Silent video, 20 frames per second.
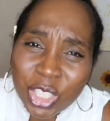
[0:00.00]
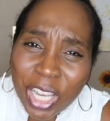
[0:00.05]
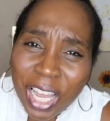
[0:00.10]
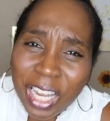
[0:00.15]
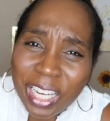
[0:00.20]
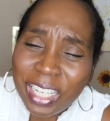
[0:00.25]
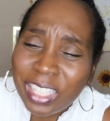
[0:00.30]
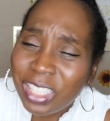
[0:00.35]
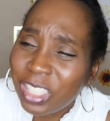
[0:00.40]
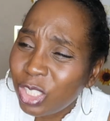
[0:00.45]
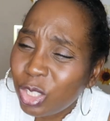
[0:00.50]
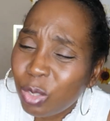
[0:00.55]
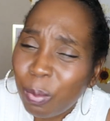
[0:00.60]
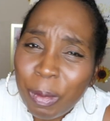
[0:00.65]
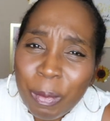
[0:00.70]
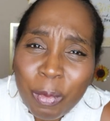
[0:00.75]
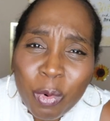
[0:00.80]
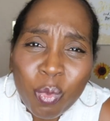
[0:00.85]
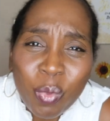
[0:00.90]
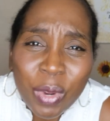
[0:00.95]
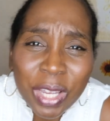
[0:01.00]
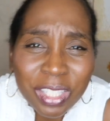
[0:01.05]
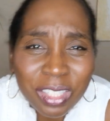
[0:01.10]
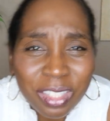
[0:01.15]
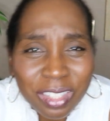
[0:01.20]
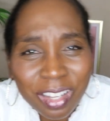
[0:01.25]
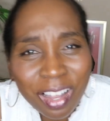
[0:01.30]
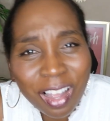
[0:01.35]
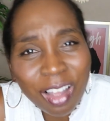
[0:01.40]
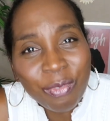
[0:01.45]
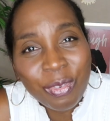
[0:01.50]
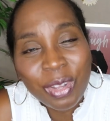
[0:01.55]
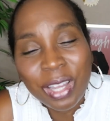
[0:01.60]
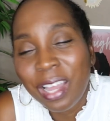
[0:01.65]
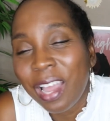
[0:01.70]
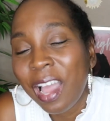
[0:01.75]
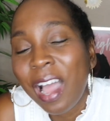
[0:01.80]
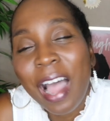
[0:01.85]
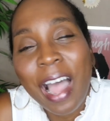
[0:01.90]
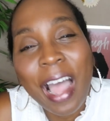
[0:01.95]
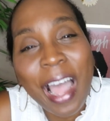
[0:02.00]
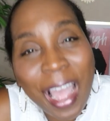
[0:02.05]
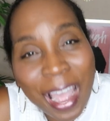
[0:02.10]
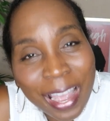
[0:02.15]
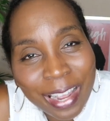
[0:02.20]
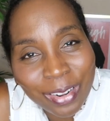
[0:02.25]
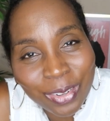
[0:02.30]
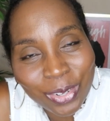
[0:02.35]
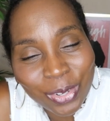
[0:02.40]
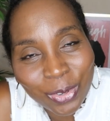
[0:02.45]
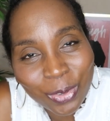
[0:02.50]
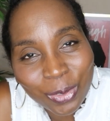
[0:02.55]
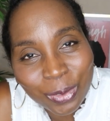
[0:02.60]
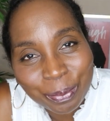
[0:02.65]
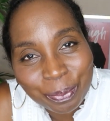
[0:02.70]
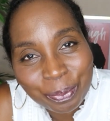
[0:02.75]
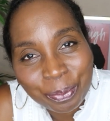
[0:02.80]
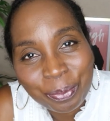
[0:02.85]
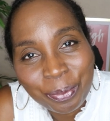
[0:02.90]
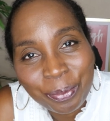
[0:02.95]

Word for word: challenges do people win stuff i don't know